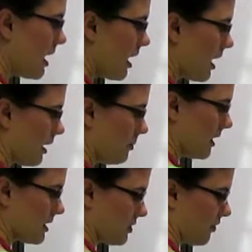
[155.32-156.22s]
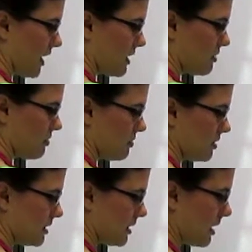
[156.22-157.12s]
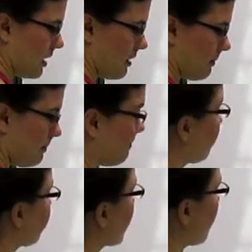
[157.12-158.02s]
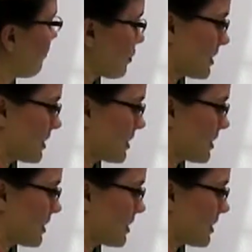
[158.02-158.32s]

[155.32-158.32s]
because if I use 4